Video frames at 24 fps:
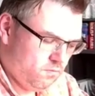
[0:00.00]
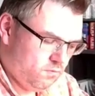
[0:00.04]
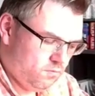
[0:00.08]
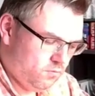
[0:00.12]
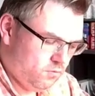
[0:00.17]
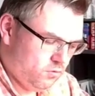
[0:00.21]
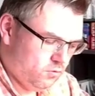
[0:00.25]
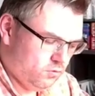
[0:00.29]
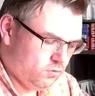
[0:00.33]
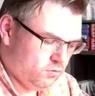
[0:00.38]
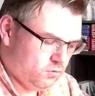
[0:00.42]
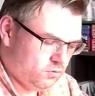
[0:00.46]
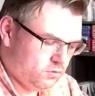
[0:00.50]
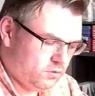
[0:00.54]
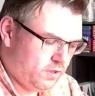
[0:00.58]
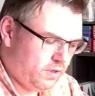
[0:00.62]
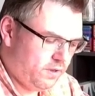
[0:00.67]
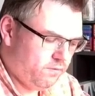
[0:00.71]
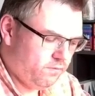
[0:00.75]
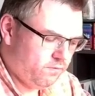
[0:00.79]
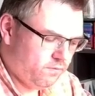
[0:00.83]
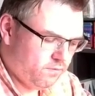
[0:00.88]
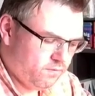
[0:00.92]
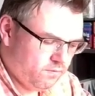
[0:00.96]
This is
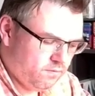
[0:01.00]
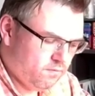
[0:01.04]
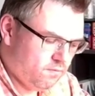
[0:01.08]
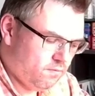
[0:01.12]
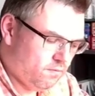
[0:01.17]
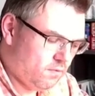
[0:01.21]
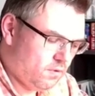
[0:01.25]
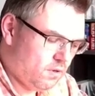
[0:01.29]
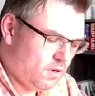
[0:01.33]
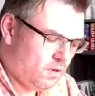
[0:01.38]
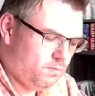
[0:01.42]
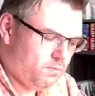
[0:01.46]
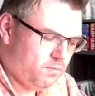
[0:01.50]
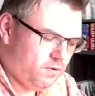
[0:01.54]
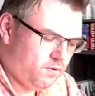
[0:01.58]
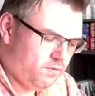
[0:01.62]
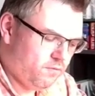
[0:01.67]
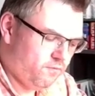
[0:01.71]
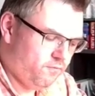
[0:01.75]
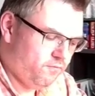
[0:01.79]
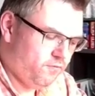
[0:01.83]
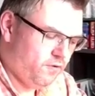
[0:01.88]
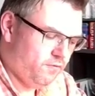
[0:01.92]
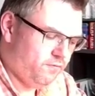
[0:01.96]
10th up
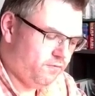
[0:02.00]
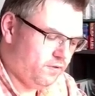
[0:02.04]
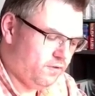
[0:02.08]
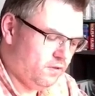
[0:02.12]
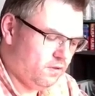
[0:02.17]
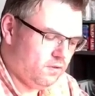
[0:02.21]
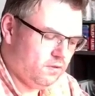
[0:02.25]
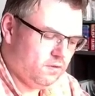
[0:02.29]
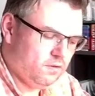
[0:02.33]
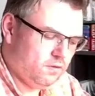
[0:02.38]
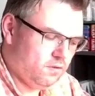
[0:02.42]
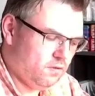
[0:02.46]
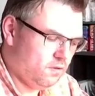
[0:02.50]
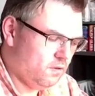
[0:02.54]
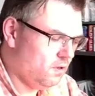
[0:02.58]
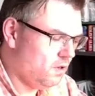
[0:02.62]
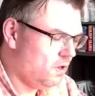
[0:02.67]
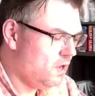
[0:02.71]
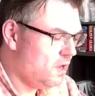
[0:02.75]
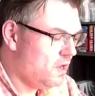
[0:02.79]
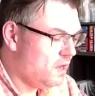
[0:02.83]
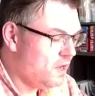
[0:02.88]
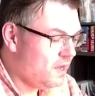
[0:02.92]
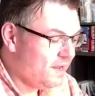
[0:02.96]
50.
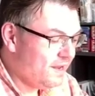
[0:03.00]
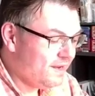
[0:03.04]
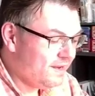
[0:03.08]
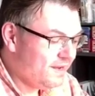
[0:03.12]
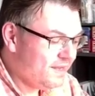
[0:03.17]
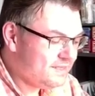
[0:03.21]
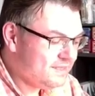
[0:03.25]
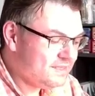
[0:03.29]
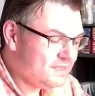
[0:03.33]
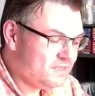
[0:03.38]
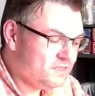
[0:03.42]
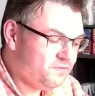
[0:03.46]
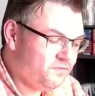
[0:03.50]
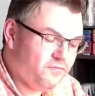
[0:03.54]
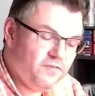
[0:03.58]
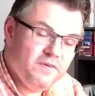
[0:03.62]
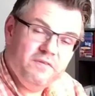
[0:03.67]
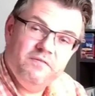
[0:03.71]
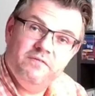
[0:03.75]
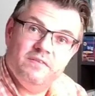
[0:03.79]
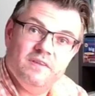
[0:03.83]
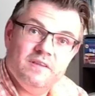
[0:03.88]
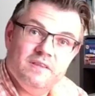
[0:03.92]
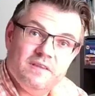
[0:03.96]
This is
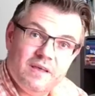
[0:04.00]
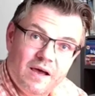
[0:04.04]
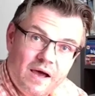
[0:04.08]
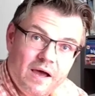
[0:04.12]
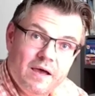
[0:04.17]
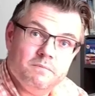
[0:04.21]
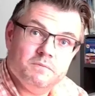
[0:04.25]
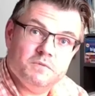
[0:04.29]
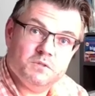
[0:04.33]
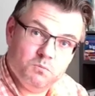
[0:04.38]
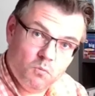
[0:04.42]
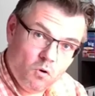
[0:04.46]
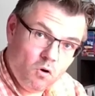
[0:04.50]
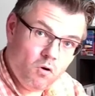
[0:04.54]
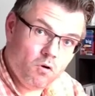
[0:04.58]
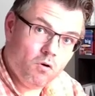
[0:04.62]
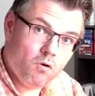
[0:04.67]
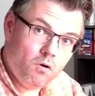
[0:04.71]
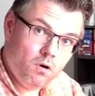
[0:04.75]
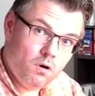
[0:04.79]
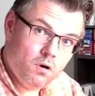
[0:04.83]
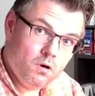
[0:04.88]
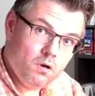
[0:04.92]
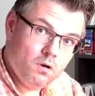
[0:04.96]
50 times
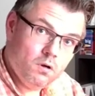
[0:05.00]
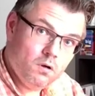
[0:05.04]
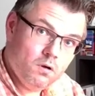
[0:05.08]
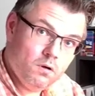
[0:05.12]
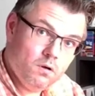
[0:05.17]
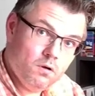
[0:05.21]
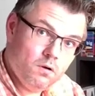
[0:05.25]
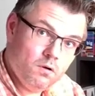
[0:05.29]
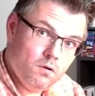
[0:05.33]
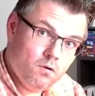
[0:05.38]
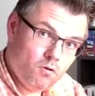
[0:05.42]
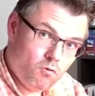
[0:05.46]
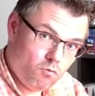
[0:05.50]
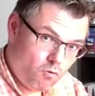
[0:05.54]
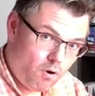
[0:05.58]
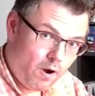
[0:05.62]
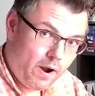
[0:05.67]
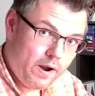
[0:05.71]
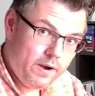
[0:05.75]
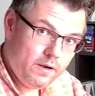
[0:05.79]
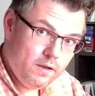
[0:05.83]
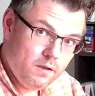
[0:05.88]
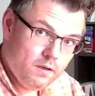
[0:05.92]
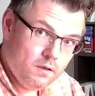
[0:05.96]
more, all
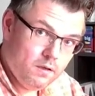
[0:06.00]
right?